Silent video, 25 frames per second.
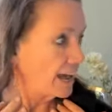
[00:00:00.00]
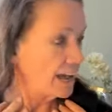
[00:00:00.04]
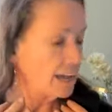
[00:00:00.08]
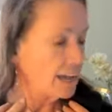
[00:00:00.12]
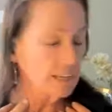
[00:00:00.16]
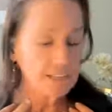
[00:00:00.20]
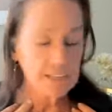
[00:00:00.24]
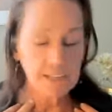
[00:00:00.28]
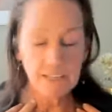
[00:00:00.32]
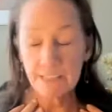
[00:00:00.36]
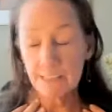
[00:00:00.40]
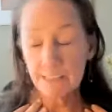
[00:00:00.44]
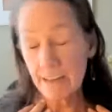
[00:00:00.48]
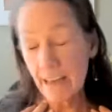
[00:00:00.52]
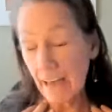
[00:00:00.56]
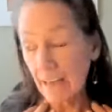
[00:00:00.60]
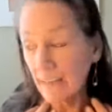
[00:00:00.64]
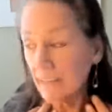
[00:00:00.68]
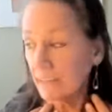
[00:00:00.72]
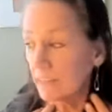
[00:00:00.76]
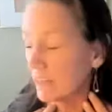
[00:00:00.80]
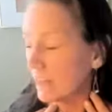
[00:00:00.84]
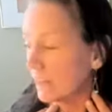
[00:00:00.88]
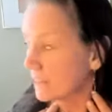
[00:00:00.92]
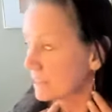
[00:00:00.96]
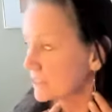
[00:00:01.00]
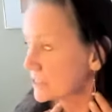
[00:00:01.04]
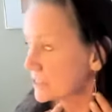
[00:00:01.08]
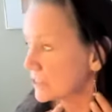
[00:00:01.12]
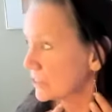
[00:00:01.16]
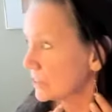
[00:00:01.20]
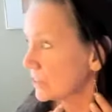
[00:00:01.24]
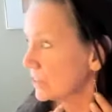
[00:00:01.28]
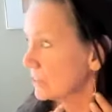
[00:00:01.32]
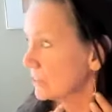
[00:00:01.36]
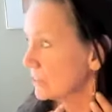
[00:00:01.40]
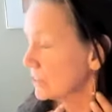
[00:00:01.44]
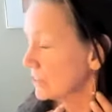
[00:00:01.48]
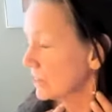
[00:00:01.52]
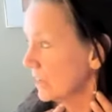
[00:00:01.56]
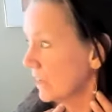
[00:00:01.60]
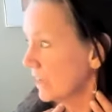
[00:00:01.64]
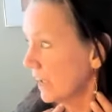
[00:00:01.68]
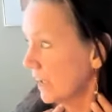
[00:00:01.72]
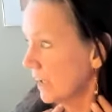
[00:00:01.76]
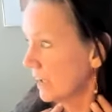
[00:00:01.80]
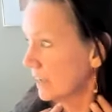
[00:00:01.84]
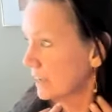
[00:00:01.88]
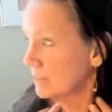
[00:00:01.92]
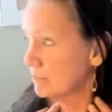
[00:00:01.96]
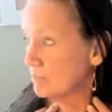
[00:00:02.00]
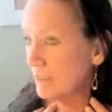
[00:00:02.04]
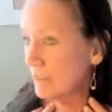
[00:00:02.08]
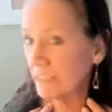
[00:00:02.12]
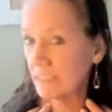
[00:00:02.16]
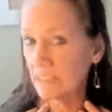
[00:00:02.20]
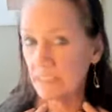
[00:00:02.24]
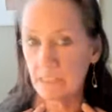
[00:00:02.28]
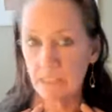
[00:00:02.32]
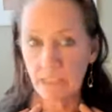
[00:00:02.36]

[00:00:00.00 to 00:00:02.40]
neck, actually, making